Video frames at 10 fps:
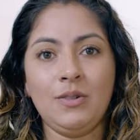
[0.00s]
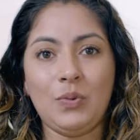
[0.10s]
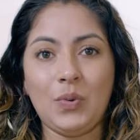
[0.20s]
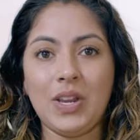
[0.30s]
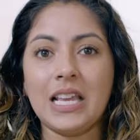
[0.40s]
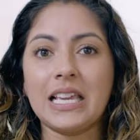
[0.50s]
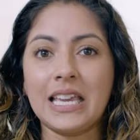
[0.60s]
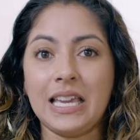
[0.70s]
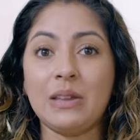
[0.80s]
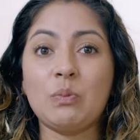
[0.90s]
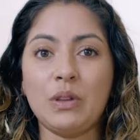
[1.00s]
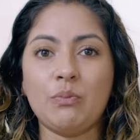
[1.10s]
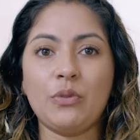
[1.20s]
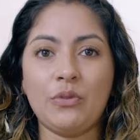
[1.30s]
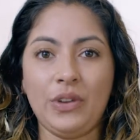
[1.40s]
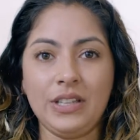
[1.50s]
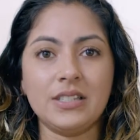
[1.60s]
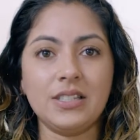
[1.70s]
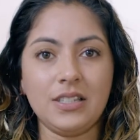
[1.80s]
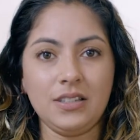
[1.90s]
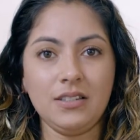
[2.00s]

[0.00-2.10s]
when it can be prevented.